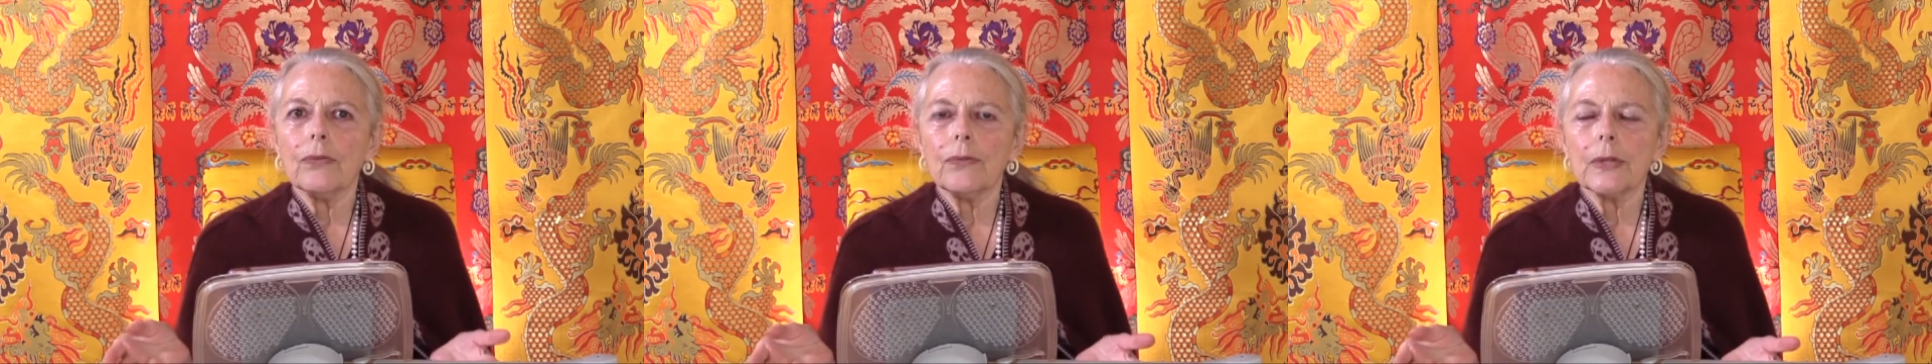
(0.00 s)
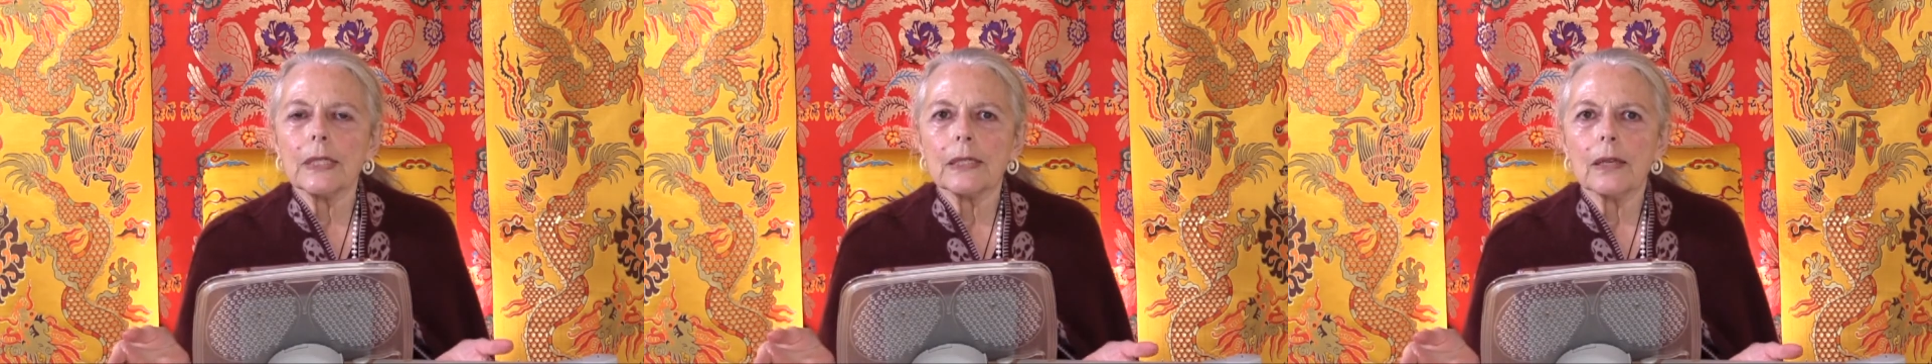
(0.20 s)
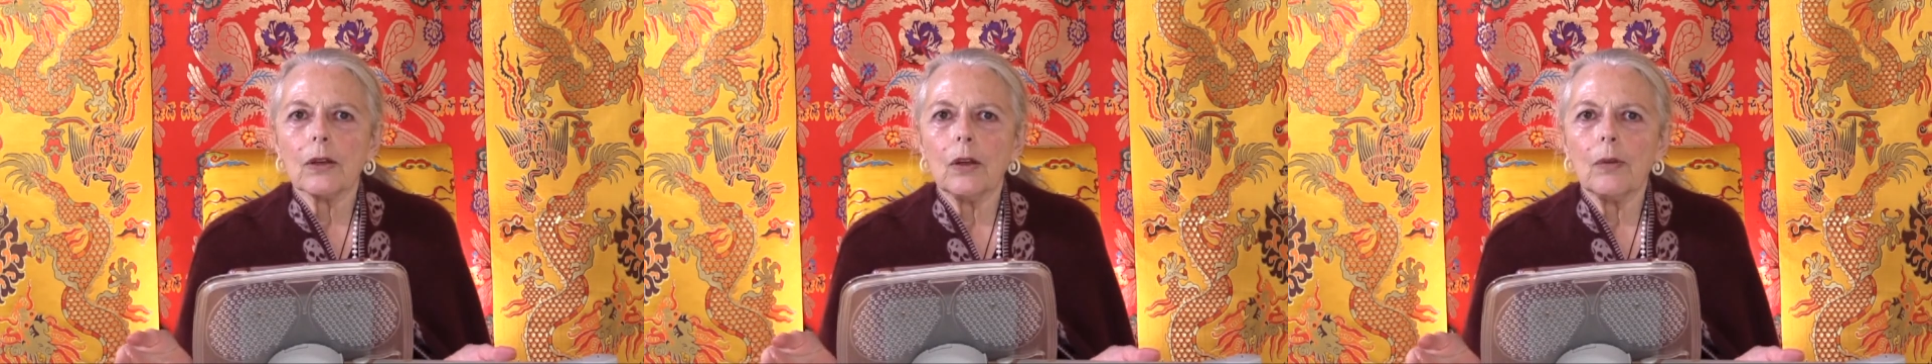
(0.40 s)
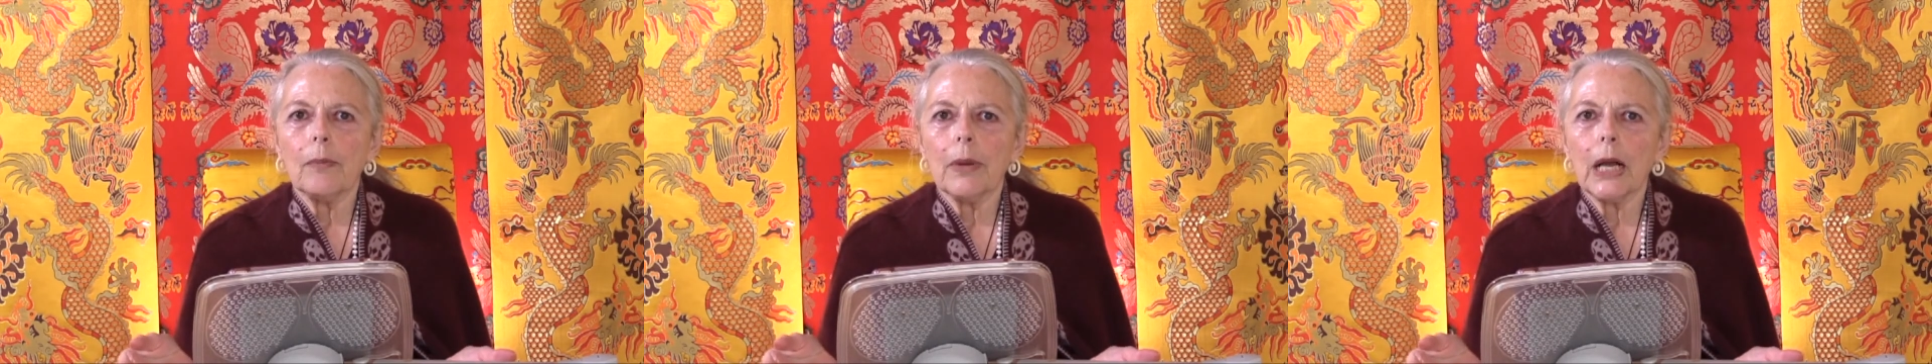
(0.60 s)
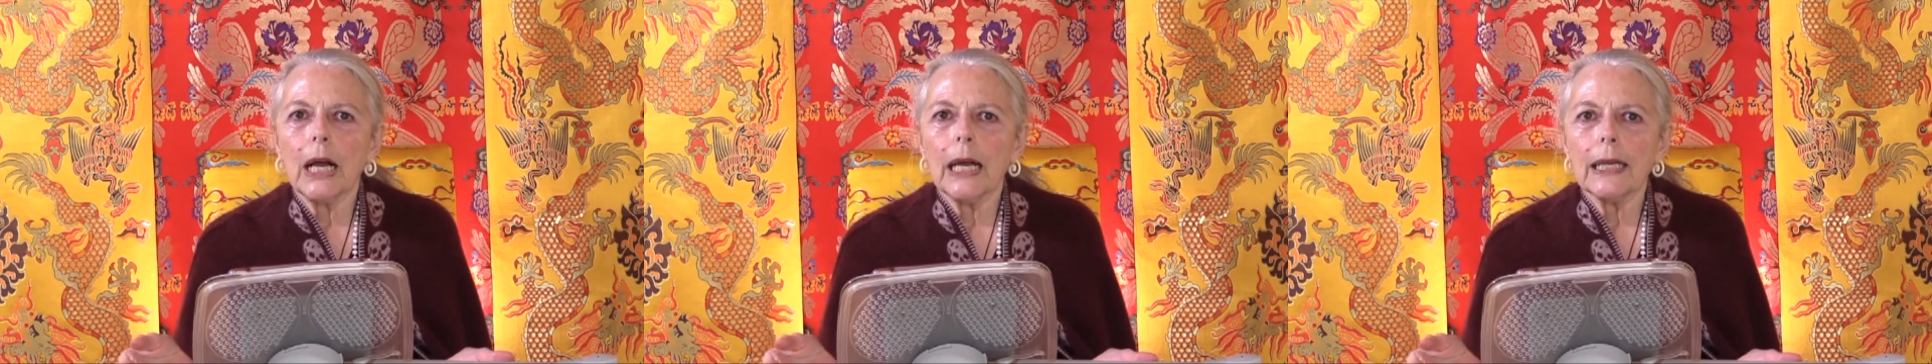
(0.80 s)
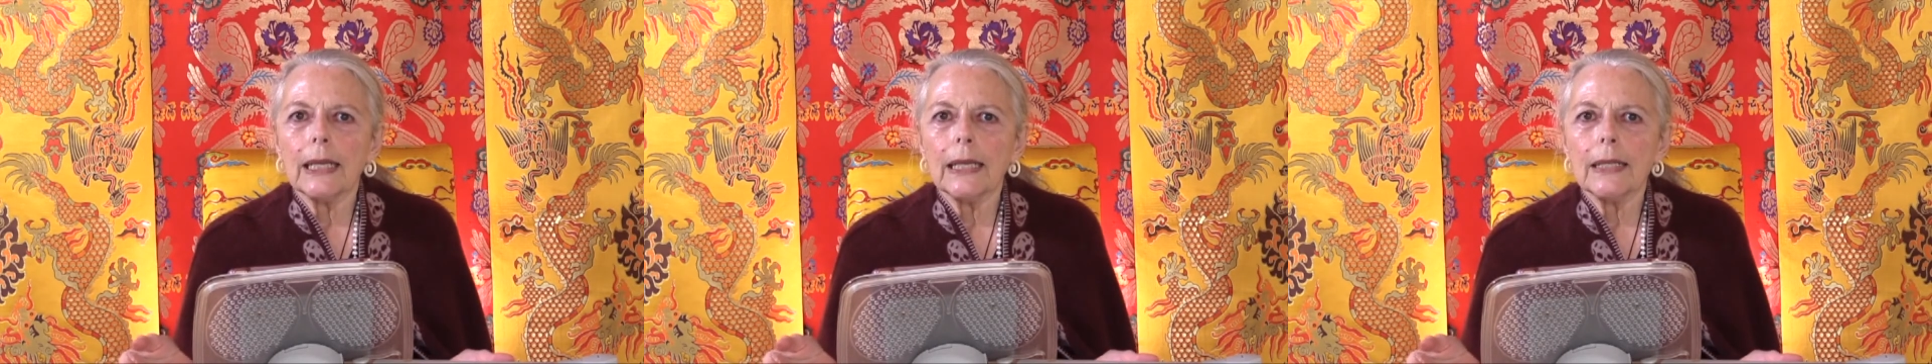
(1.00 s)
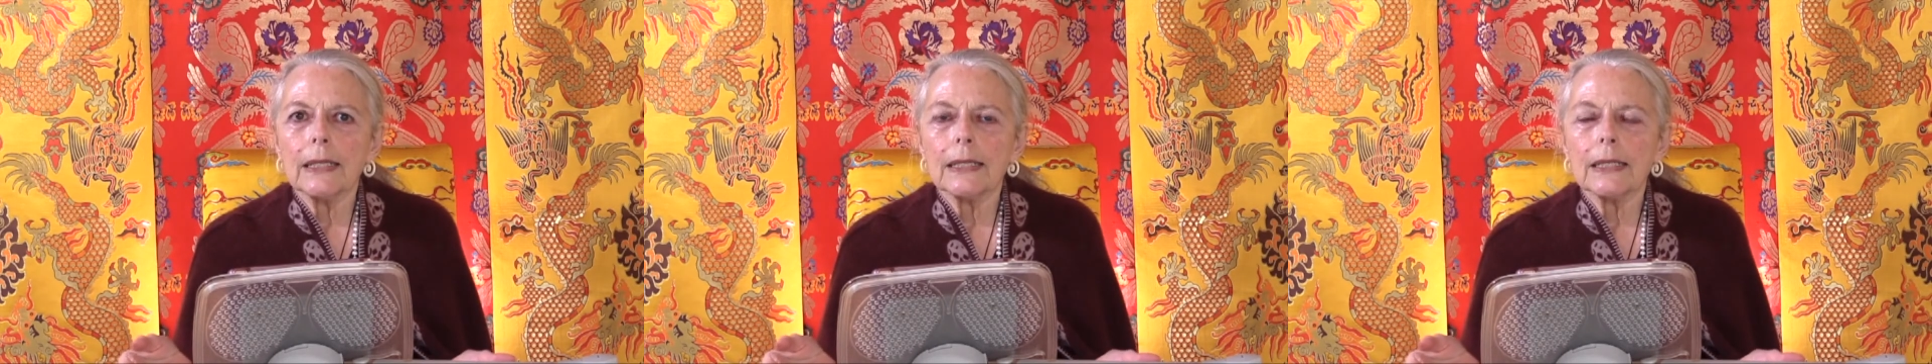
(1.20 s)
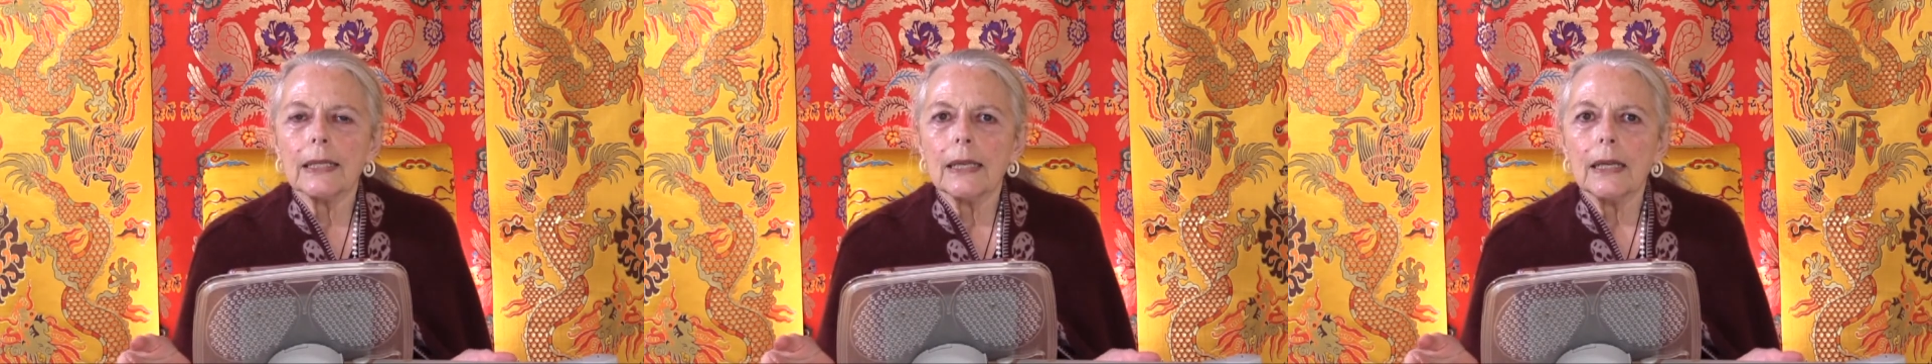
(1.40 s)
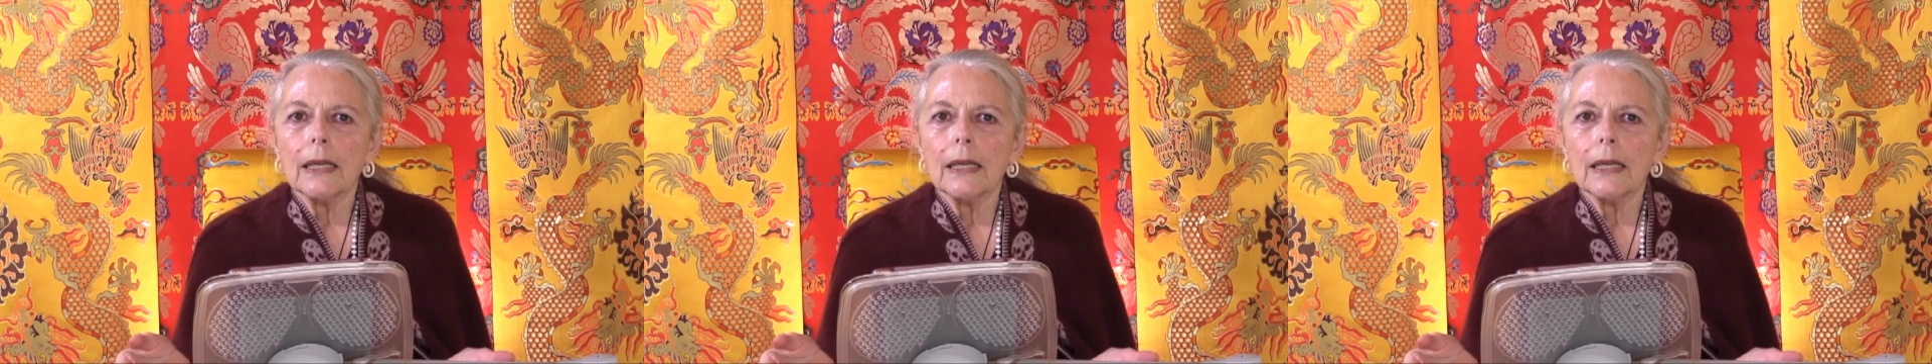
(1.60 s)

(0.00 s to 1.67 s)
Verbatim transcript: physical bodies,